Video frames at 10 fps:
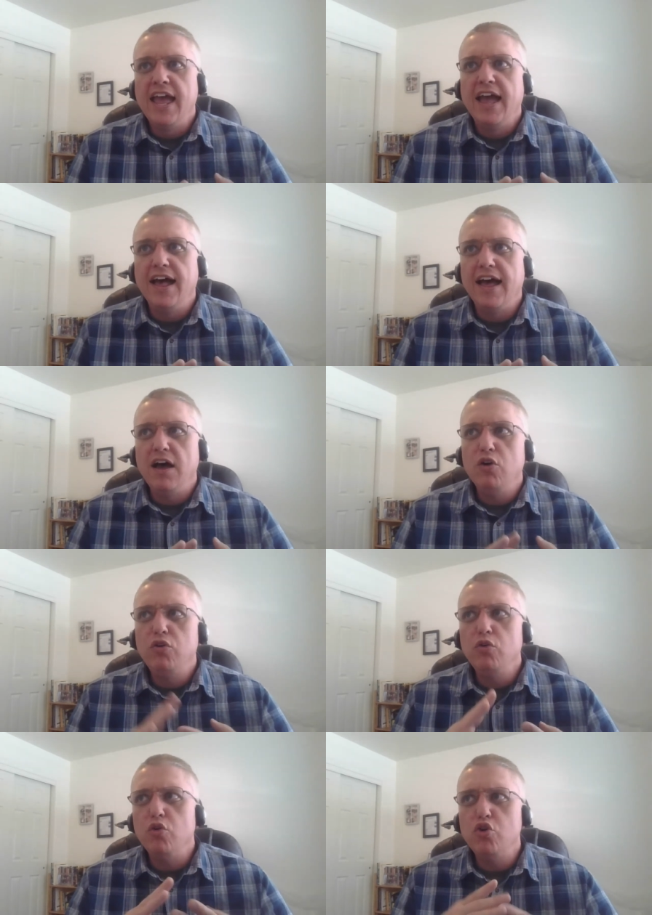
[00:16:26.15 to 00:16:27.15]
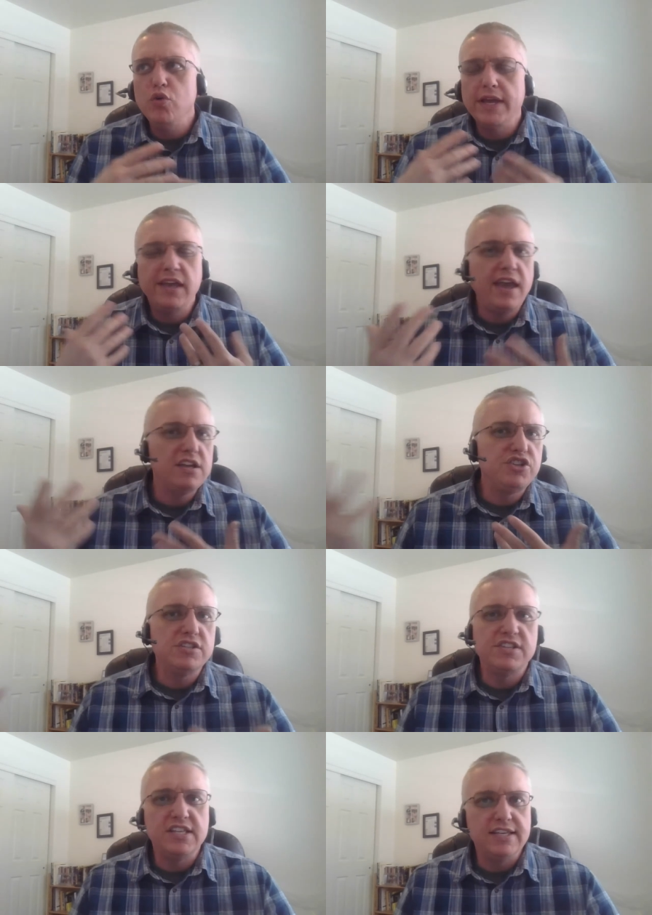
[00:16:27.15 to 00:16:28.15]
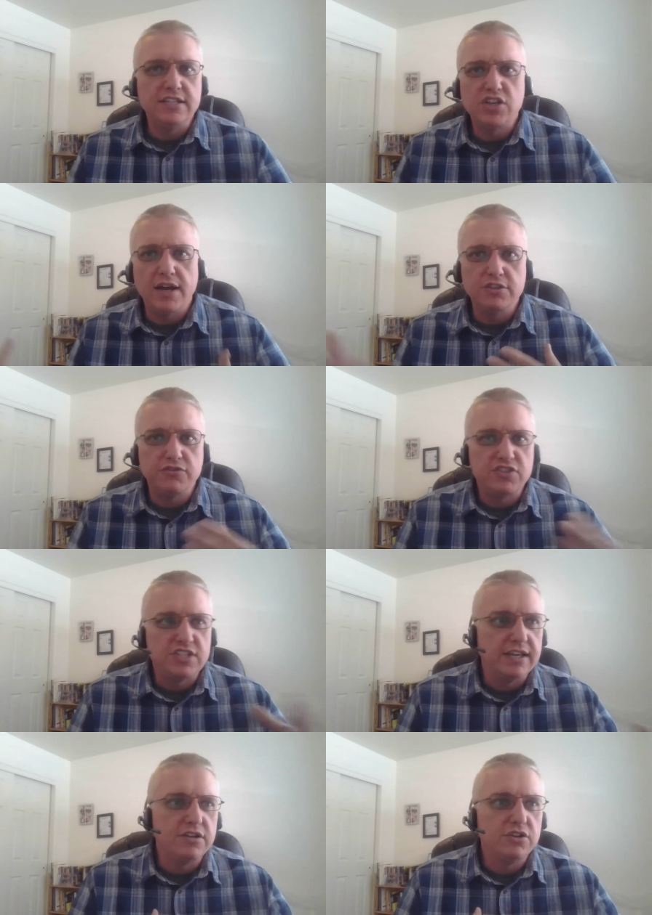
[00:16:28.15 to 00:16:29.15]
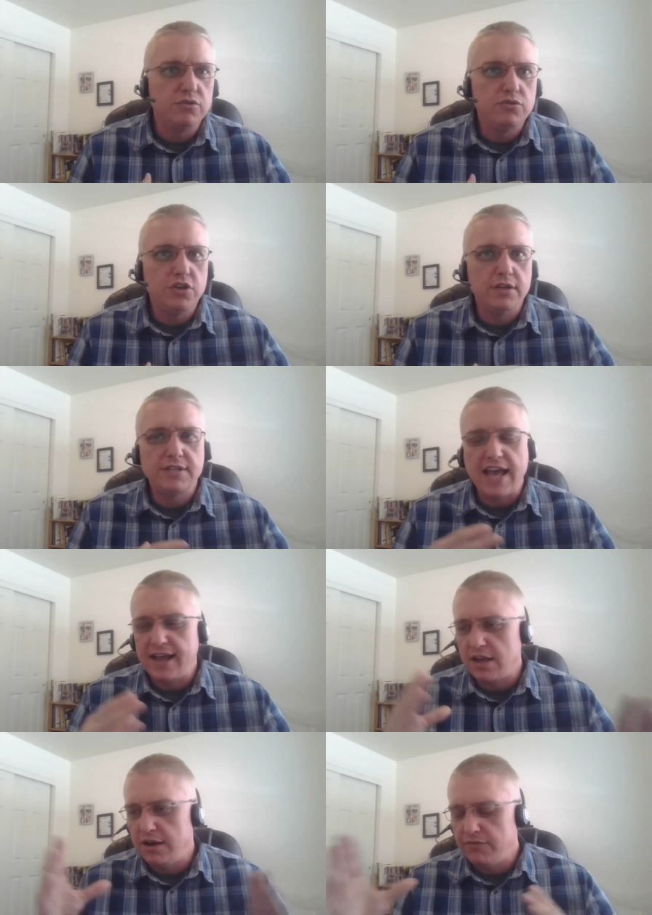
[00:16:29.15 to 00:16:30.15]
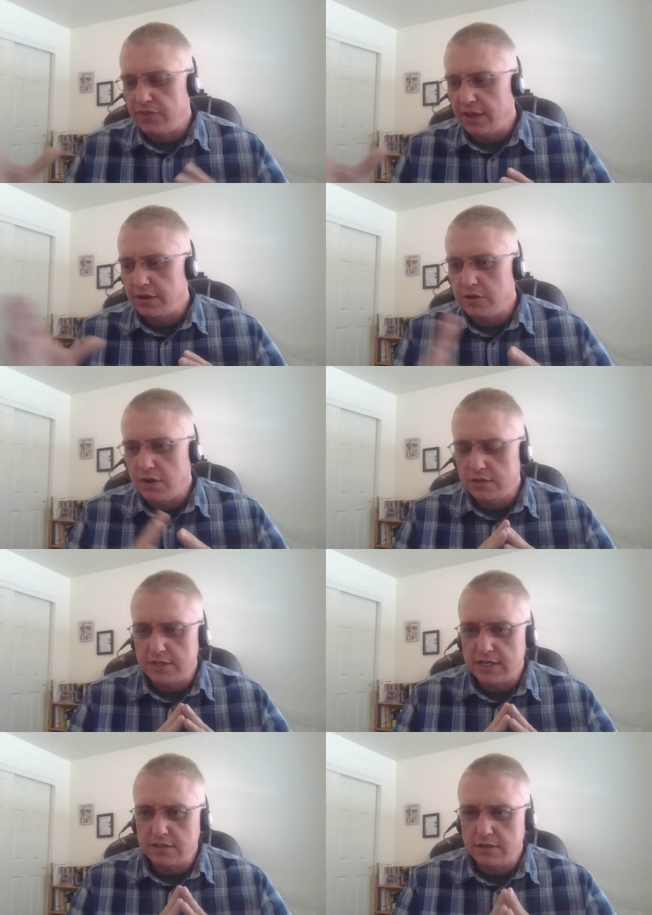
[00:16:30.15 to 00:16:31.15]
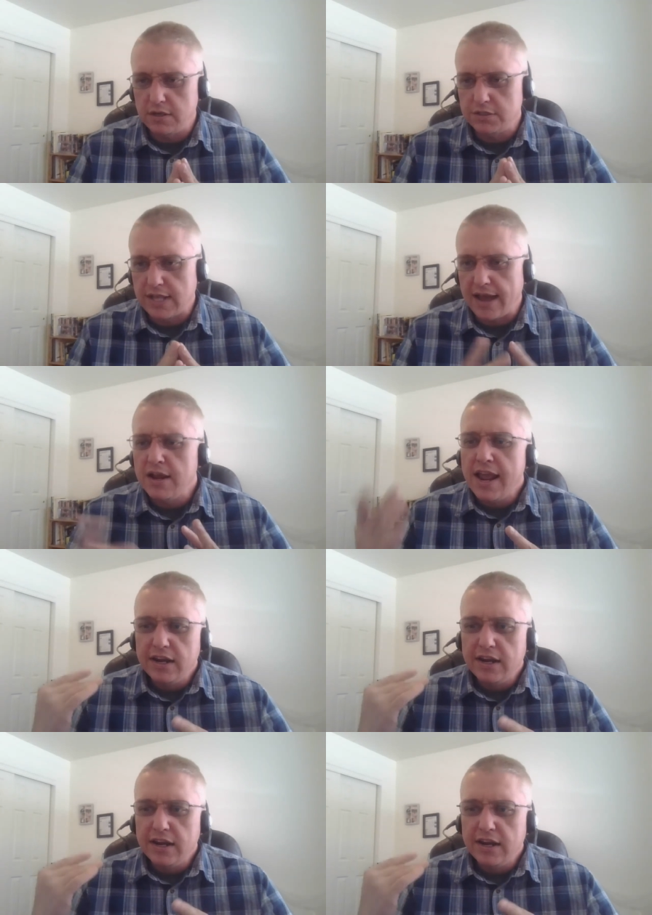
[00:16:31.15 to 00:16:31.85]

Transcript: uh, who who engages in these kinds of sin and who does that kind of thing and does this and does that.